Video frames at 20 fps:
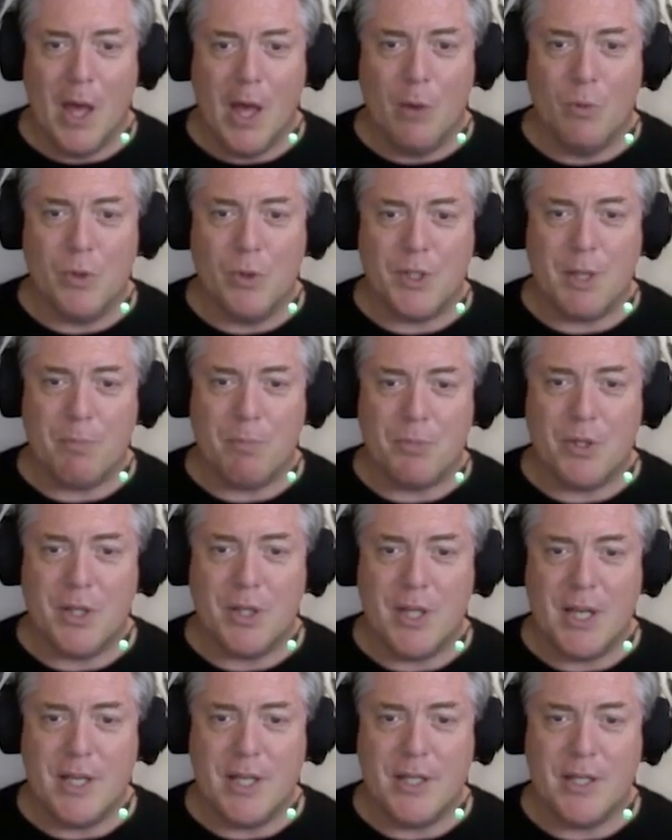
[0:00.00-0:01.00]
We'll skip to
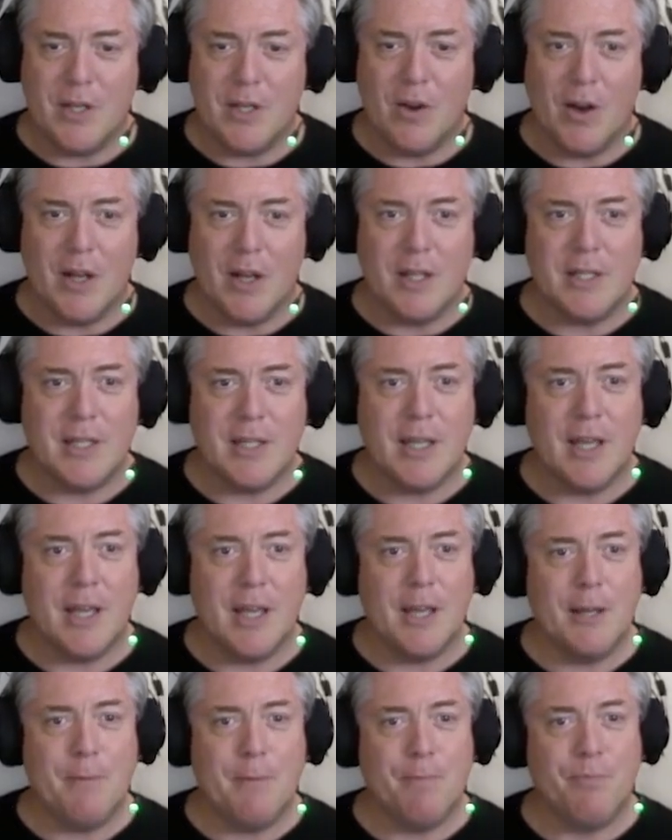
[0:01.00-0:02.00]
these guys
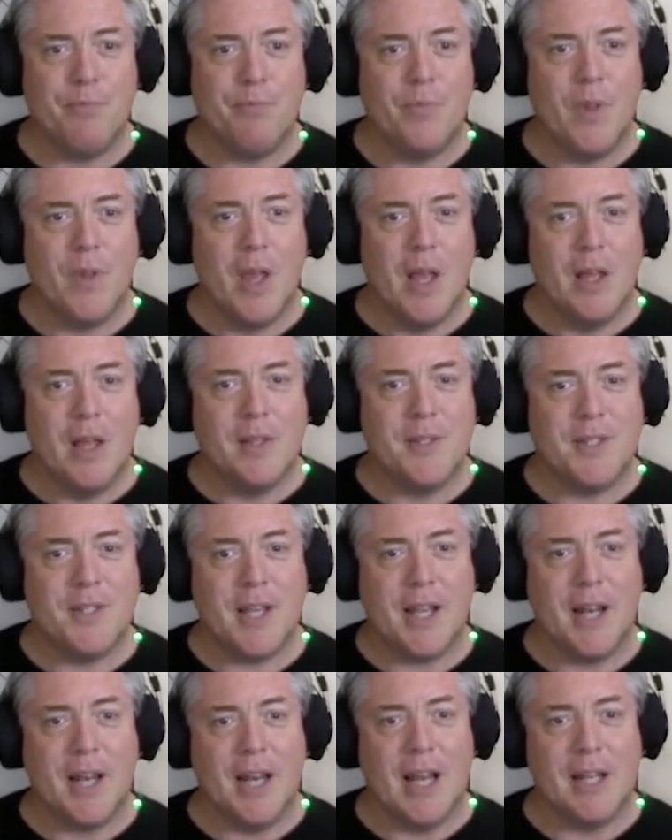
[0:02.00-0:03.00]
here.
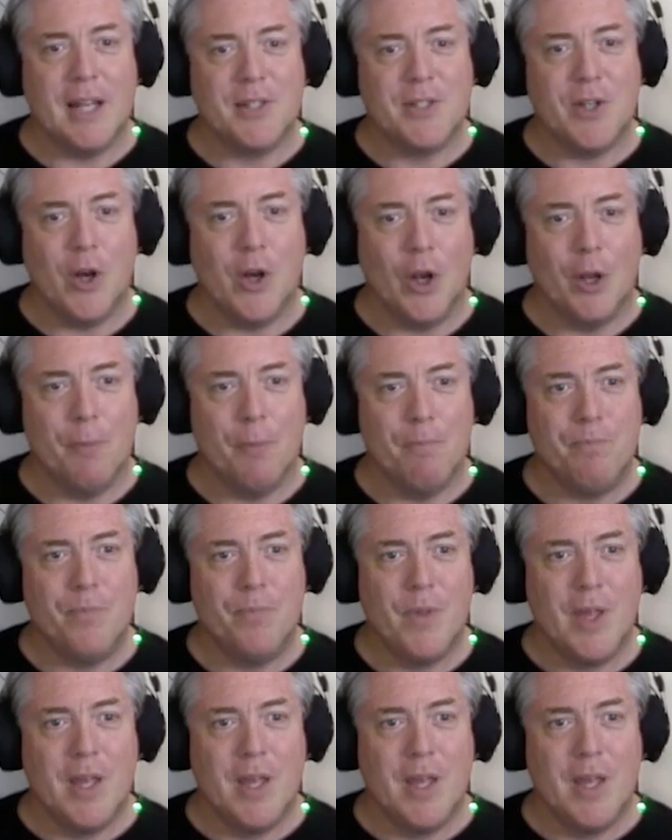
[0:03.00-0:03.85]
Second last column.